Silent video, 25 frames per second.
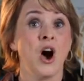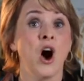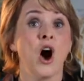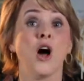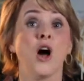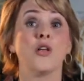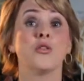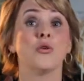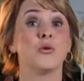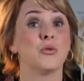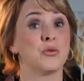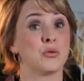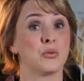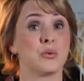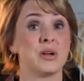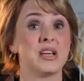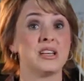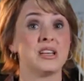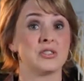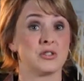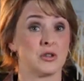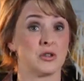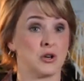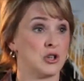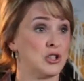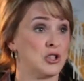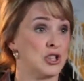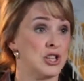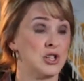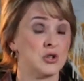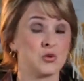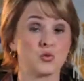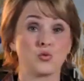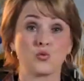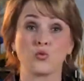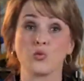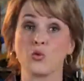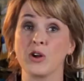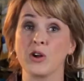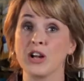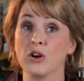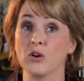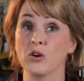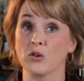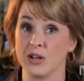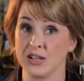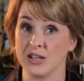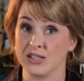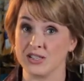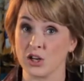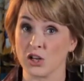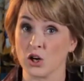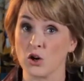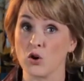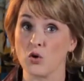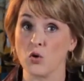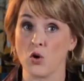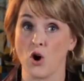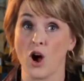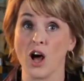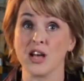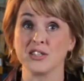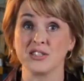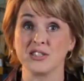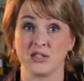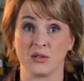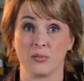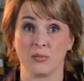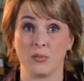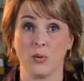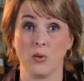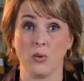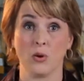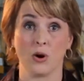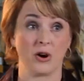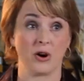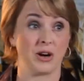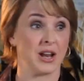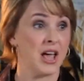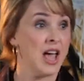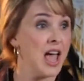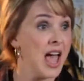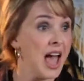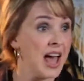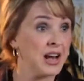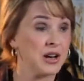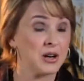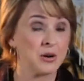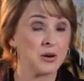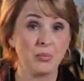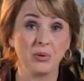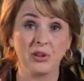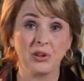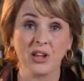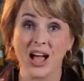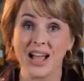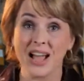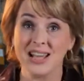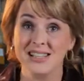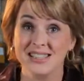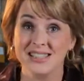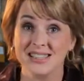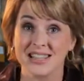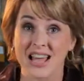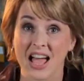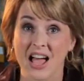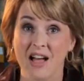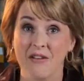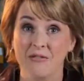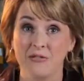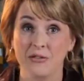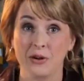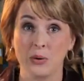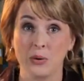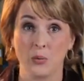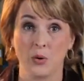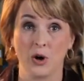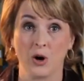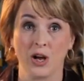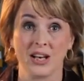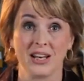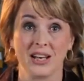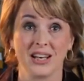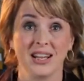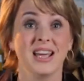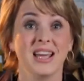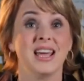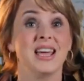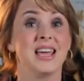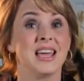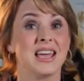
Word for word: Although the research is rigorous across the board and it applies to everyone,